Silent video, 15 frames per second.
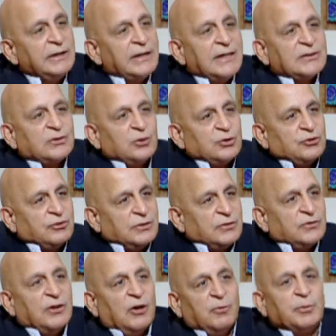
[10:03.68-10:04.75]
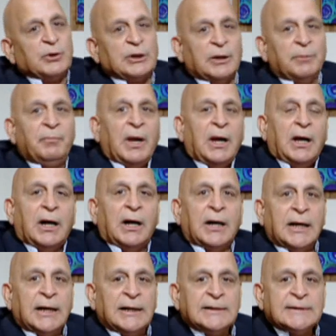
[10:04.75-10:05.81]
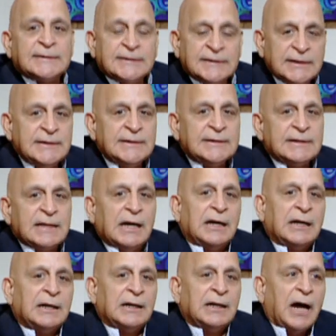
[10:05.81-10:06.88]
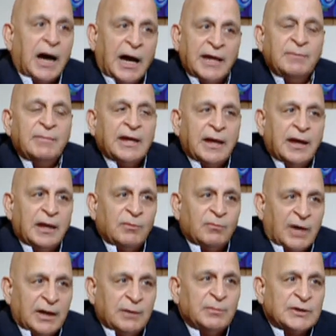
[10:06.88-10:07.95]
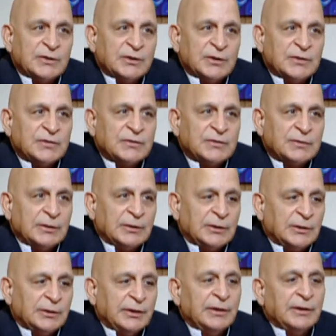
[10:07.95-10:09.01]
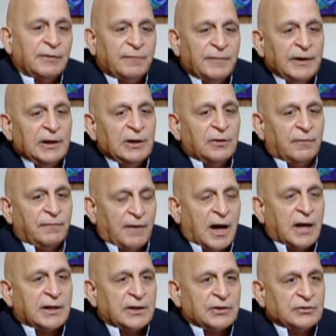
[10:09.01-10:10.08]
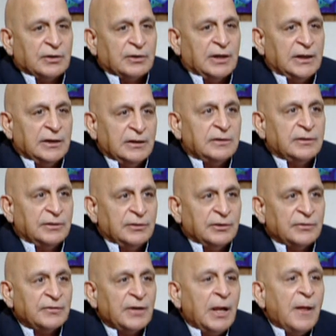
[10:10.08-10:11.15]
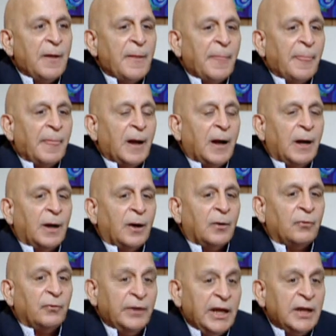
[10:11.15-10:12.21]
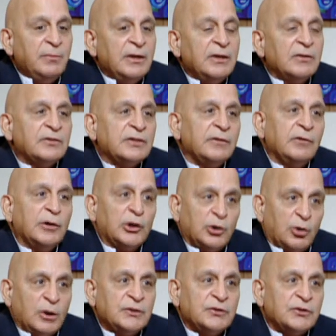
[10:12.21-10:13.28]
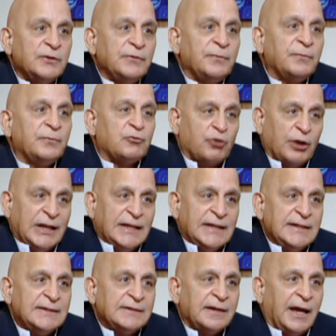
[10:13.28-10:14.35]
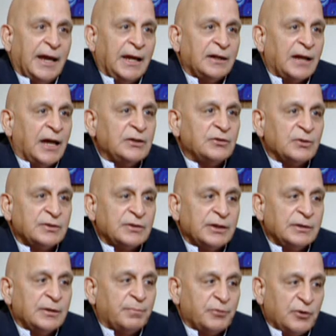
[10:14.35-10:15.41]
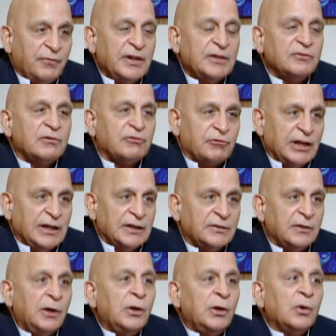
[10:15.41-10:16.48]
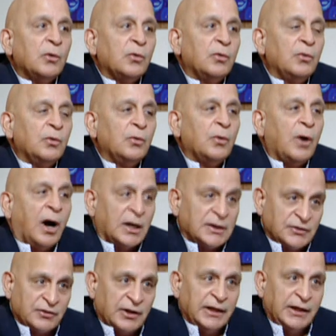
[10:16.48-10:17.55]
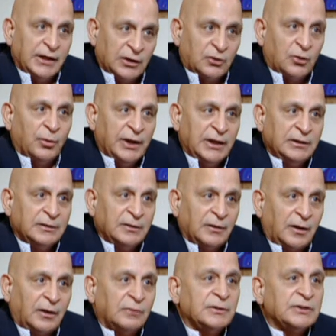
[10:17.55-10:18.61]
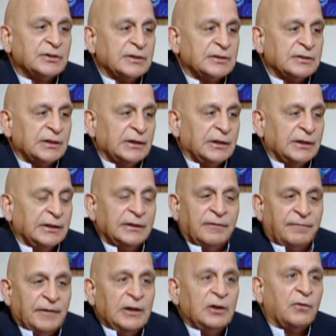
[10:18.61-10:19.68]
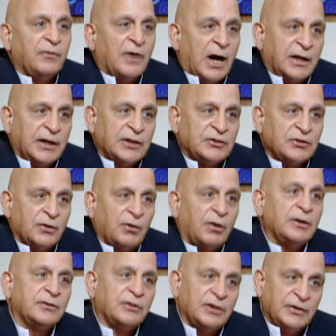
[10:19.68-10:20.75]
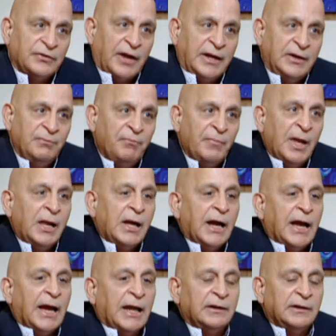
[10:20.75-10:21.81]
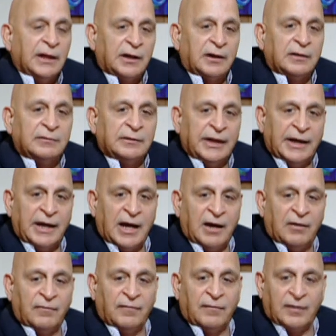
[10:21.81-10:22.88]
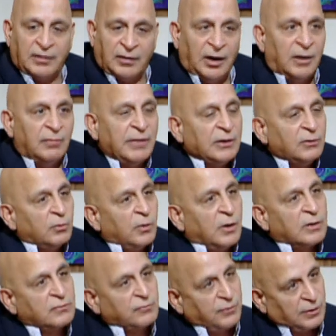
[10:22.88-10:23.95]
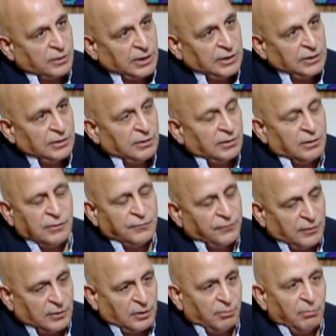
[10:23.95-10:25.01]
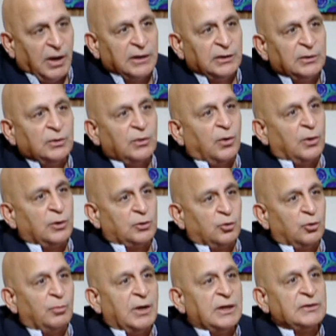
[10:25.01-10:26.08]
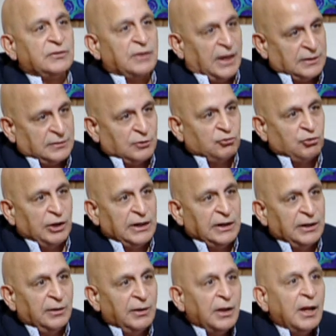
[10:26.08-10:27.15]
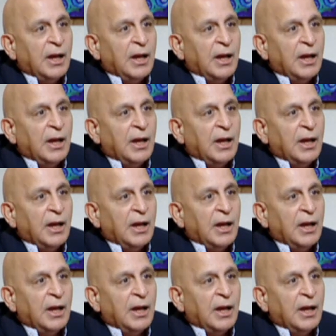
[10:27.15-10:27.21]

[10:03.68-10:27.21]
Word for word: nice questions you have put up. Uh, since uh, I began my business yes. uh, in the field of architecture and interiors, uh, we had been receiving lots of trainees and I should say the professional trainees who are studying in Kuwait, which is uh, in the field of architecture or interior design. And they, they have come and worked for a year, uh, for a month or two months as a training